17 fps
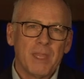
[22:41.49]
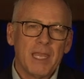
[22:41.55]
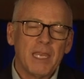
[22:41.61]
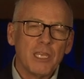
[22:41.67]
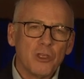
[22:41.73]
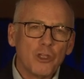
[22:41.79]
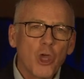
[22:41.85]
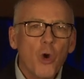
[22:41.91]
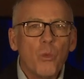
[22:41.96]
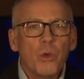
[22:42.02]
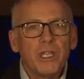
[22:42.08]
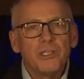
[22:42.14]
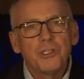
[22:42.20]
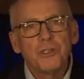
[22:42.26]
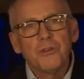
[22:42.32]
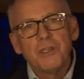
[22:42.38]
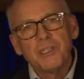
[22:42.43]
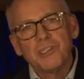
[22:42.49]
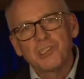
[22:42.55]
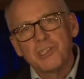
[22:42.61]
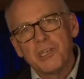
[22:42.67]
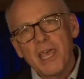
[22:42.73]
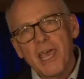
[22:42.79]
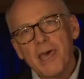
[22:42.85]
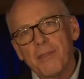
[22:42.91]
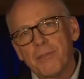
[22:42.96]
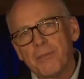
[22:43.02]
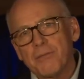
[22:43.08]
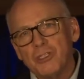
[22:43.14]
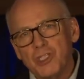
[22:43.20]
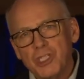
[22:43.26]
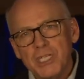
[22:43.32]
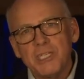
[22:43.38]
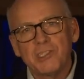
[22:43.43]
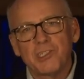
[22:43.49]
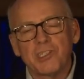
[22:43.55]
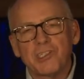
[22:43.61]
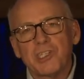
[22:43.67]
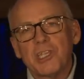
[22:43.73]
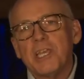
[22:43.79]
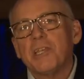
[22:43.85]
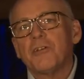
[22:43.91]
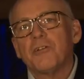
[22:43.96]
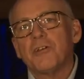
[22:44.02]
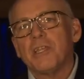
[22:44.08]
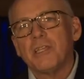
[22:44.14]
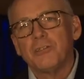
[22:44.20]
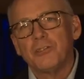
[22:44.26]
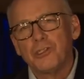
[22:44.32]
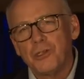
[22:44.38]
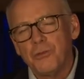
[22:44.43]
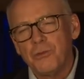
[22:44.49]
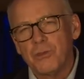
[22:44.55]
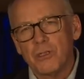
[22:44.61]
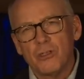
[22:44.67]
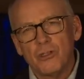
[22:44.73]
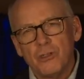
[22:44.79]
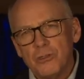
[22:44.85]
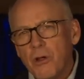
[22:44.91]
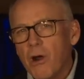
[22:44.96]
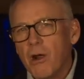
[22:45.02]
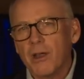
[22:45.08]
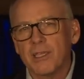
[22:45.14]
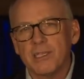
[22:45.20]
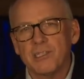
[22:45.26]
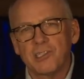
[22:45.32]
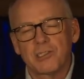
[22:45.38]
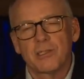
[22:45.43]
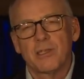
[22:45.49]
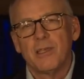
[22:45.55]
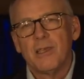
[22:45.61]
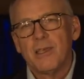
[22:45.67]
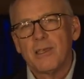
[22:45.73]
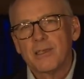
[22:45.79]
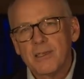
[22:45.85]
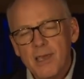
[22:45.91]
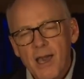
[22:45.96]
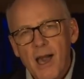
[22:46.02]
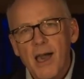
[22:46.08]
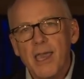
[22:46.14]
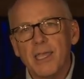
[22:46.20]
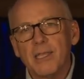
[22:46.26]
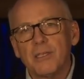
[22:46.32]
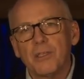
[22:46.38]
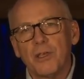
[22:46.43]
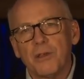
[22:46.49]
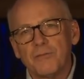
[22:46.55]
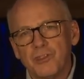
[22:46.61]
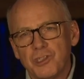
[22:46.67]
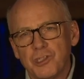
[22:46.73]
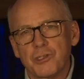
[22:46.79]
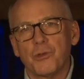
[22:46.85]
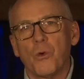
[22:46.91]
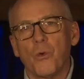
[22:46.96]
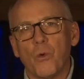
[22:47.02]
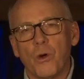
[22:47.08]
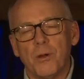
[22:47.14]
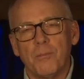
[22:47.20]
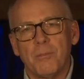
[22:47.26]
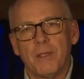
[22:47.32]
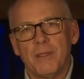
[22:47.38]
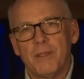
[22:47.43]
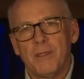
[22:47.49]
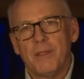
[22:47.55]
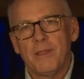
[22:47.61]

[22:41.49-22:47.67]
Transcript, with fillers: And in going to his death, Jesus entered into the darkest kind of storm